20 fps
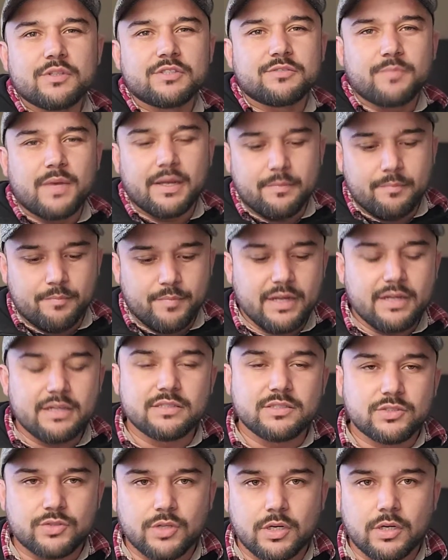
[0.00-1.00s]
was my
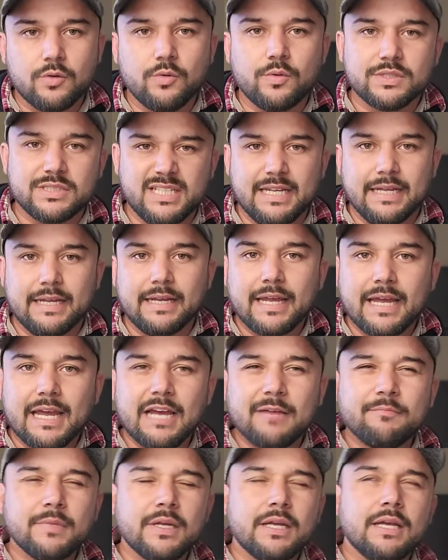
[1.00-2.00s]
biggest struggle, was the
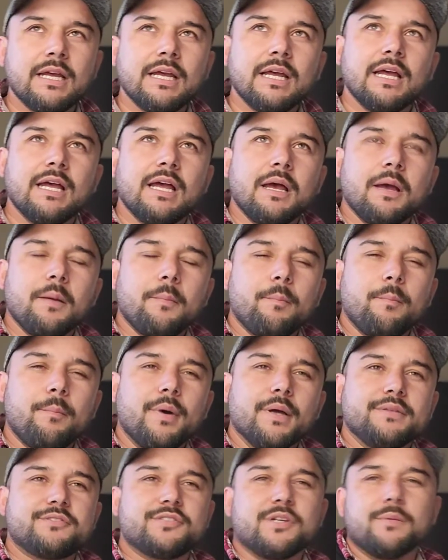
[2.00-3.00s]
in-cab.
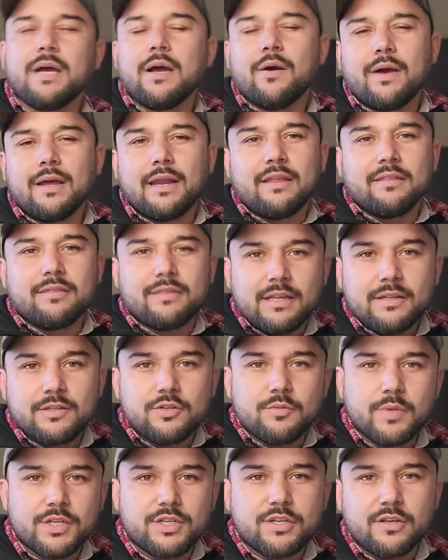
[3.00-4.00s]
But somehow I didn't think
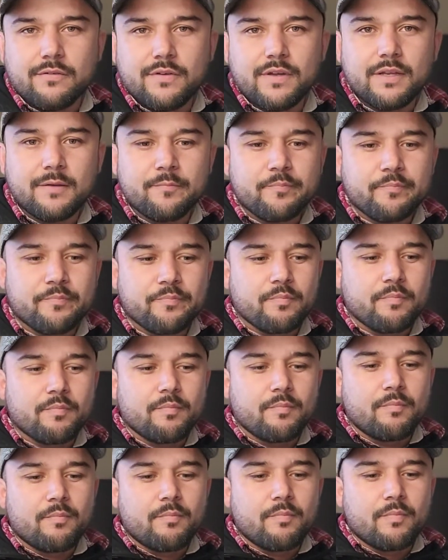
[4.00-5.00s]
too much of it.
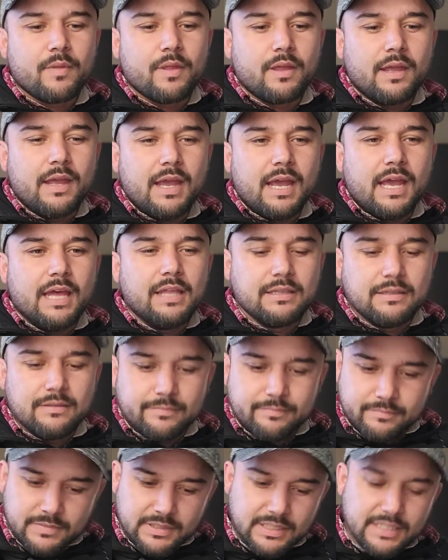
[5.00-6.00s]
And
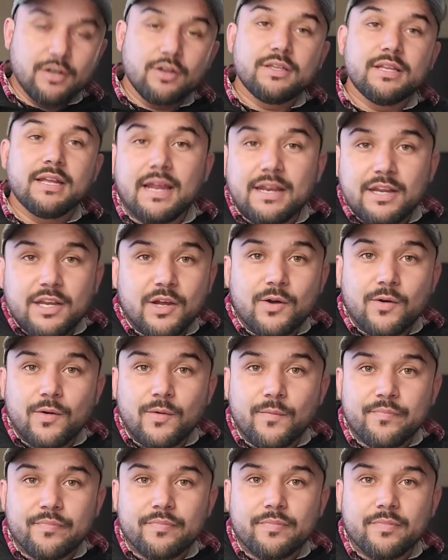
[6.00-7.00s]
little did I
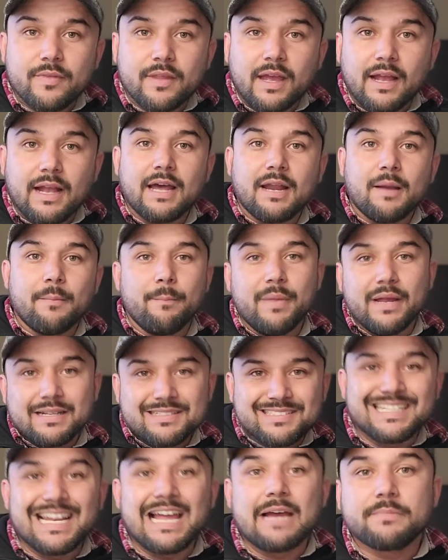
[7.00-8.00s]
know, I got a big
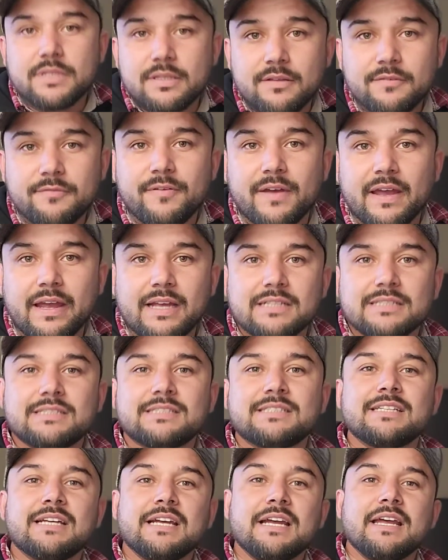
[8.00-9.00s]
slap to the
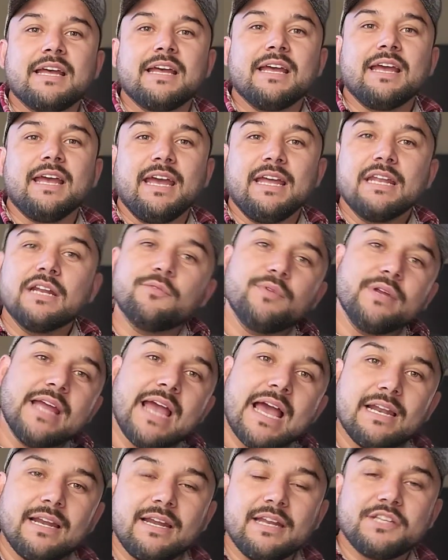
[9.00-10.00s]
face and a
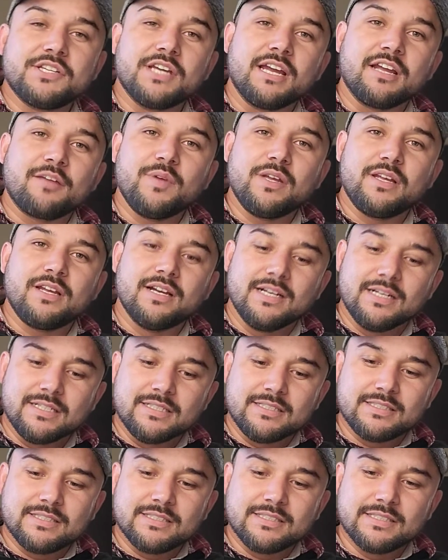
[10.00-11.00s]
reality check,
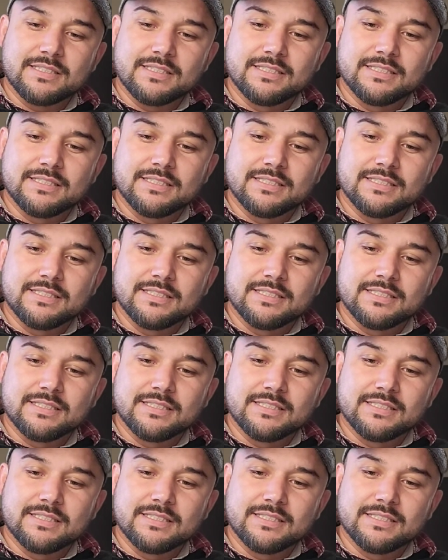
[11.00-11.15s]
because